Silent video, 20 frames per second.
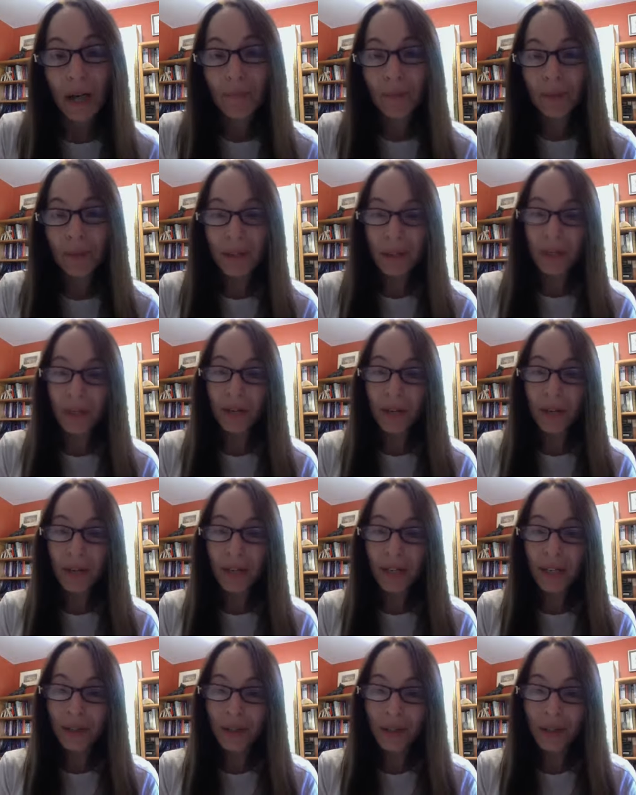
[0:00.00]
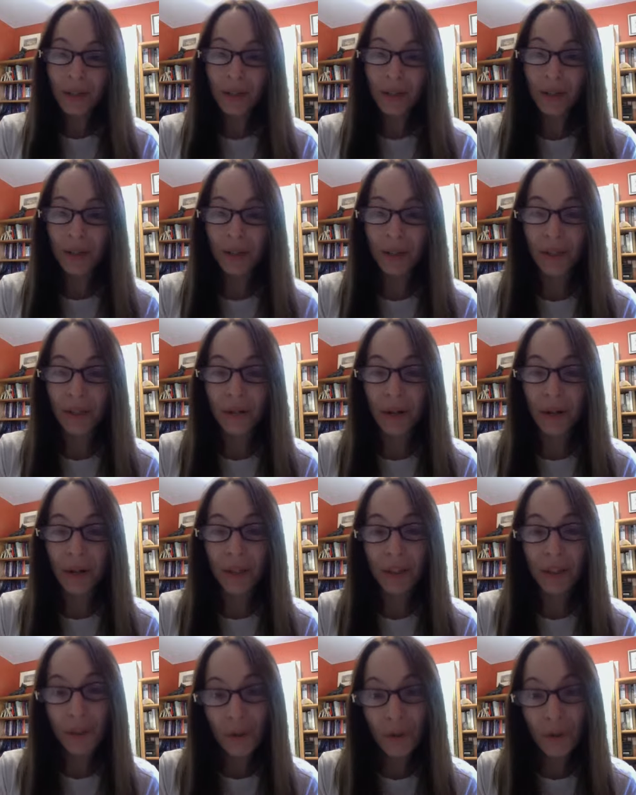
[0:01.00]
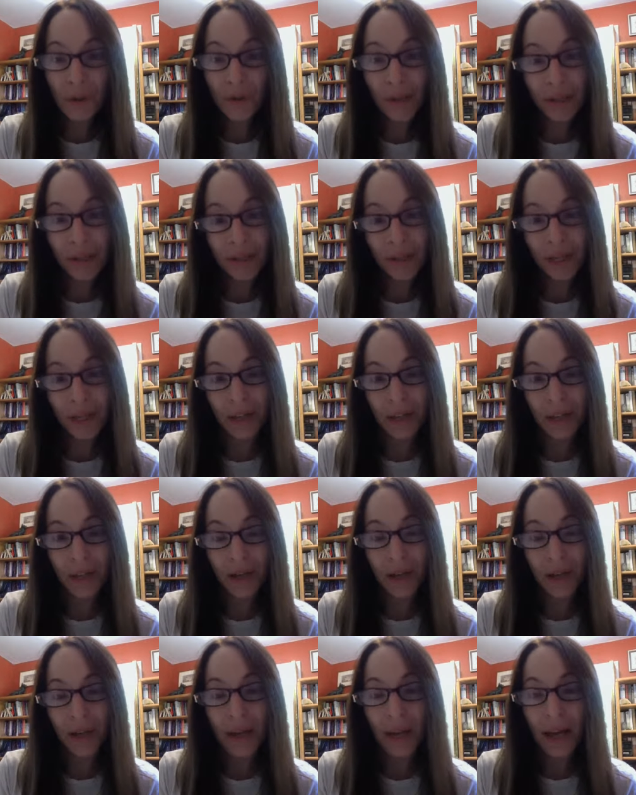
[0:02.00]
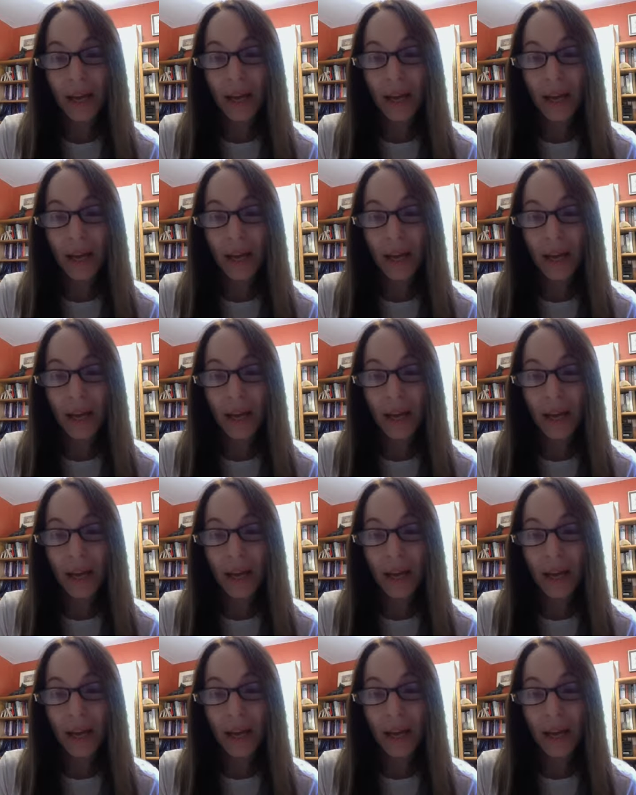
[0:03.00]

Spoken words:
but the Learning Center is a tutoring center